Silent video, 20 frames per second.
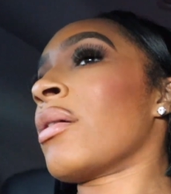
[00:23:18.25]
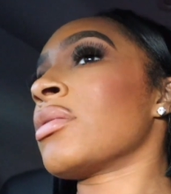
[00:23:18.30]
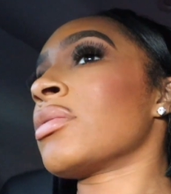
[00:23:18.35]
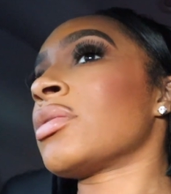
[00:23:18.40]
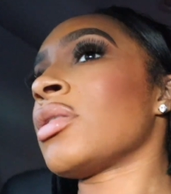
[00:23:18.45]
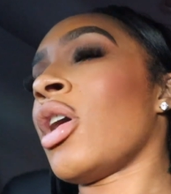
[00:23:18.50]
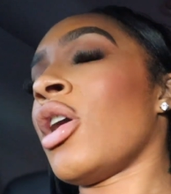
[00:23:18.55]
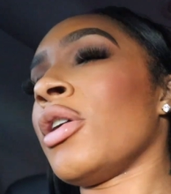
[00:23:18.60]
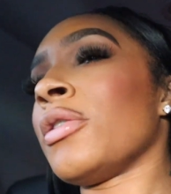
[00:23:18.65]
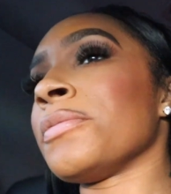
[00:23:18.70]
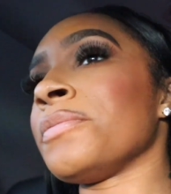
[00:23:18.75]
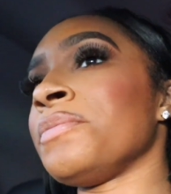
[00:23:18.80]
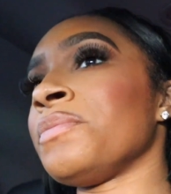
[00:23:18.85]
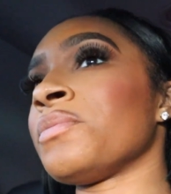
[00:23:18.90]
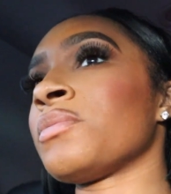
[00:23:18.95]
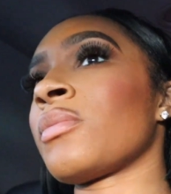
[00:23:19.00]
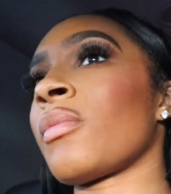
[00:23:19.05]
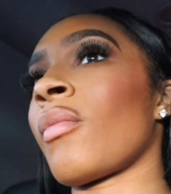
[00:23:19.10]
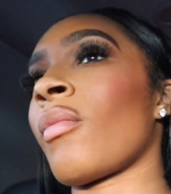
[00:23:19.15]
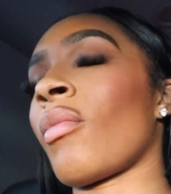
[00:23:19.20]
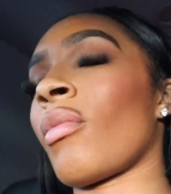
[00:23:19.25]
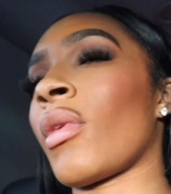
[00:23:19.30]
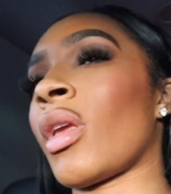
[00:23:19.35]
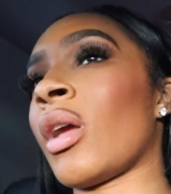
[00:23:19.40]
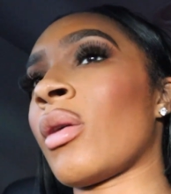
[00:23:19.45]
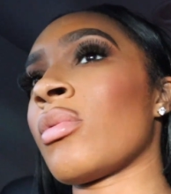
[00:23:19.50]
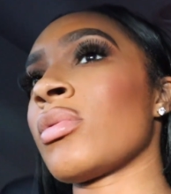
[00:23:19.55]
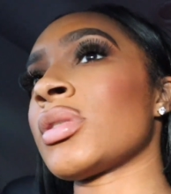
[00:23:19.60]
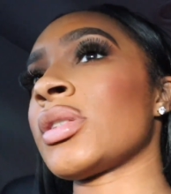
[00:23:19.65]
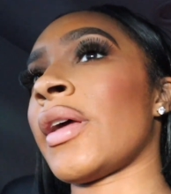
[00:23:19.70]
So
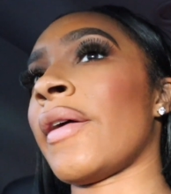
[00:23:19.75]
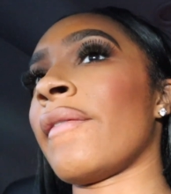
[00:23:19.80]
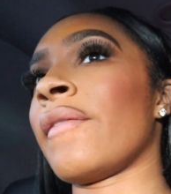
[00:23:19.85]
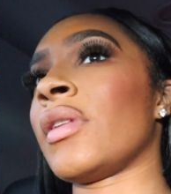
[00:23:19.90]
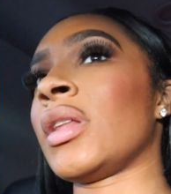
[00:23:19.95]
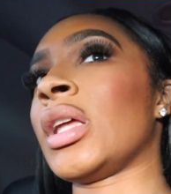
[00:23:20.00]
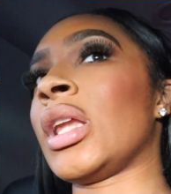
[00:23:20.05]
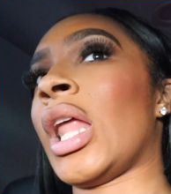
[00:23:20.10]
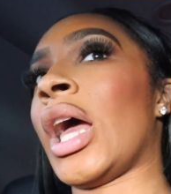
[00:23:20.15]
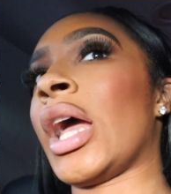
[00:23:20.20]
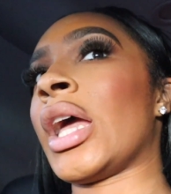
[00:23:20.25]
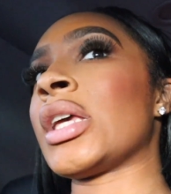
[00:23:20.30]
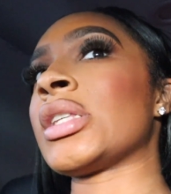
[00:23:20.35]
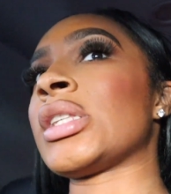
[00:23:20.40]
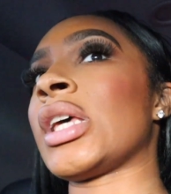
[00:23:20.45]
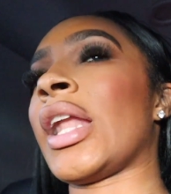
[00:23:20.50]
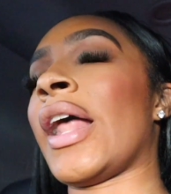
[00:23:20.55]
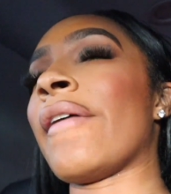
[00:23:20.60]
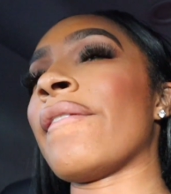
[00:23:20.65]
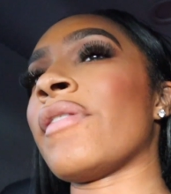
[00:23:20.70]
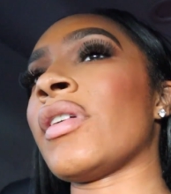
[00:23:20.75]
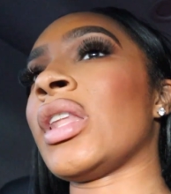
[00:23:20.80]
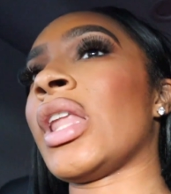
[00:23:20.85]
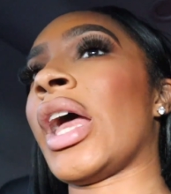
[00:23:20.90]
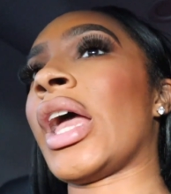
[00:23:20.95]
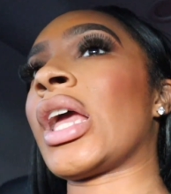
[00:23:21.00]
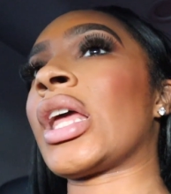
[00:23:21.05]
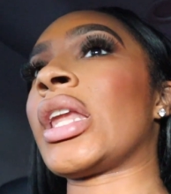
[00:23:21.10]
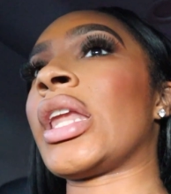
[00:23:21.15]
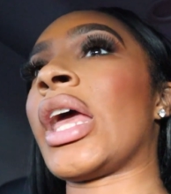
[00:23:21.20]
it was definitely nice. And I feel
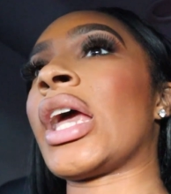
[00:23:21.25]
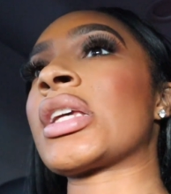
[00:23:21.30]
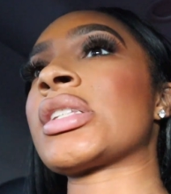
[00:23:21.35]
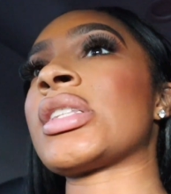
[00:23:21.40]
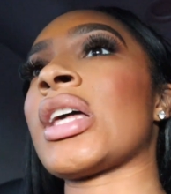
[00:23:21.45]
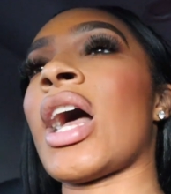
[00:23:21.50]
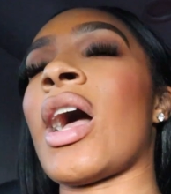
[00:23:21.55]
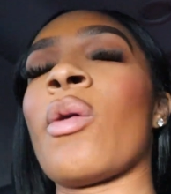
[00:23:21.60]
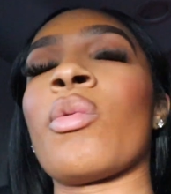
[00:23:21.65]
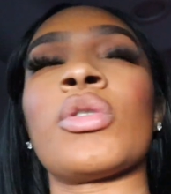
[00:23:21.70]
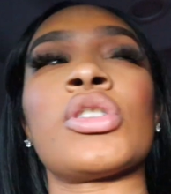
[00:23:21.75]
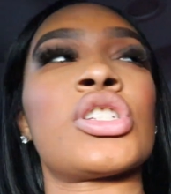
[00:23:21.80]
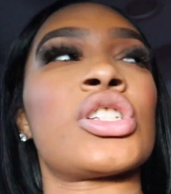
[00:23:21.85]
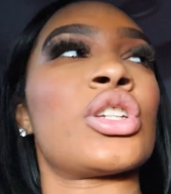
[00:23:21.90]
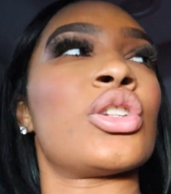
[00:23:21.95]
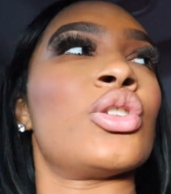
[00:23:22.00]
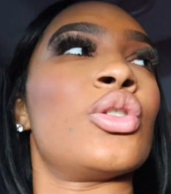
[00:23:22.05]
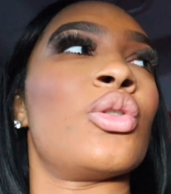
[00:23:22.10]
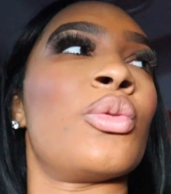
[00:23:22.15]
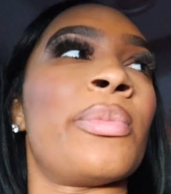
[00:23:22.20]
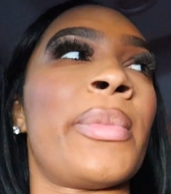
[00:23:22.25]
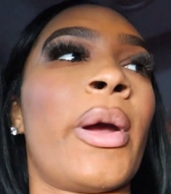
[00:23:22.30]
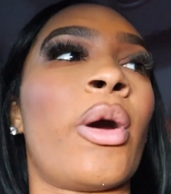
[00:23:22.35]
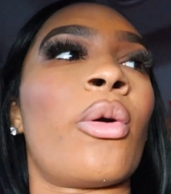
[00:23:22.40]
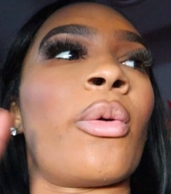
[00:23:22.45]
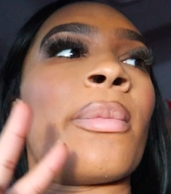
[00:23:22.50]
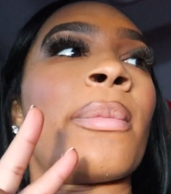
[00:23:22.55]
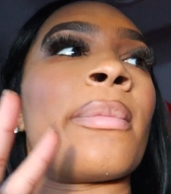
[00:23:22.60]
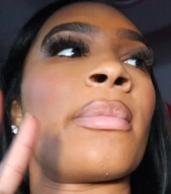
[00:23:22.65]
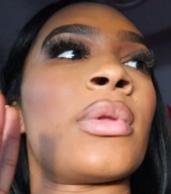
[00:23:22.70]
like next time we should do
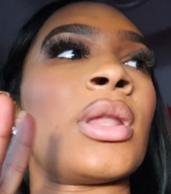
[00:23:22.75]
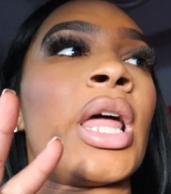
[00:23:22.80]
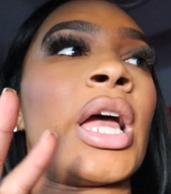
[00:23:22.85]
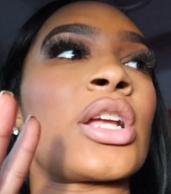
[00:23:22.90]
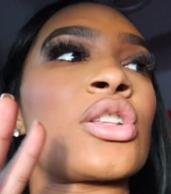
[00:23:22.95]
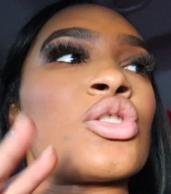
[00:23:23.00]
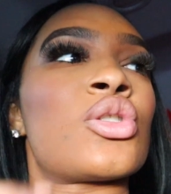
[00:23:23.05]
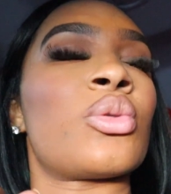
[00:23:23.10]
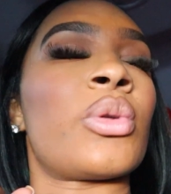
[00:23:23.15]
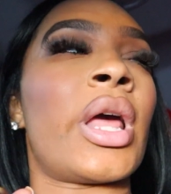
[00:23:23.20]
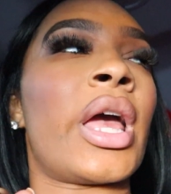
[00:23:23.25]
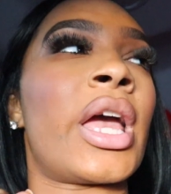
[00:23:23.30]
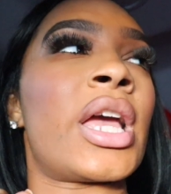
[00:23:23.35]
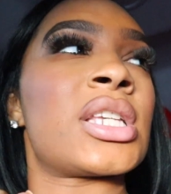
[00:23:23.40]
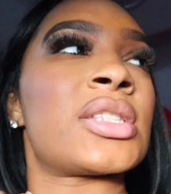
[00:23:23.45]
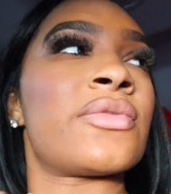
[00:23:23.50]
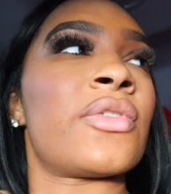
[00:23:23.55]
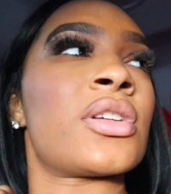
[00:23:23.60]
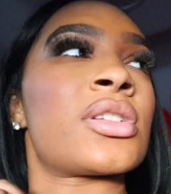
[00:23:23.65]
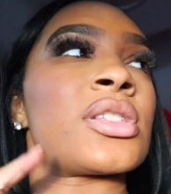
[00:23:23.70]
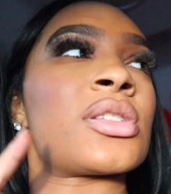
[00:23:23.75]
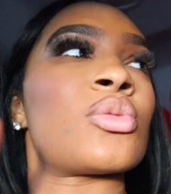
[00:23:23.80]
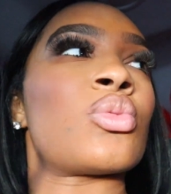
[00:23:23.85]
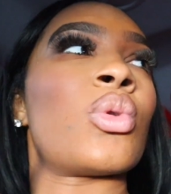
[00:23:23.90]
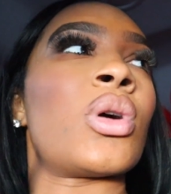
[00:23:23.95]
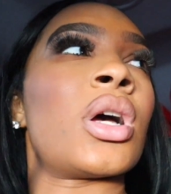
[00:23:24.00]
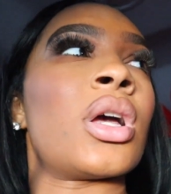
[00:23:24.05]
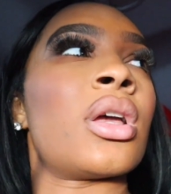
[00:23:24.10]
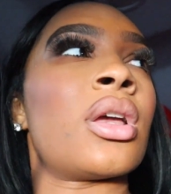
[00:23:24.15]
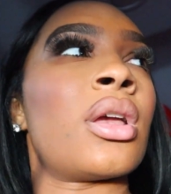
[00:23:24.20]
like 2 days versus
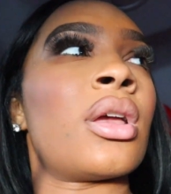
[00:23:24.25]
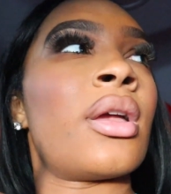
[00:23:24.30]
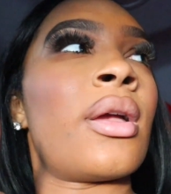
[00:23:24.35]
one.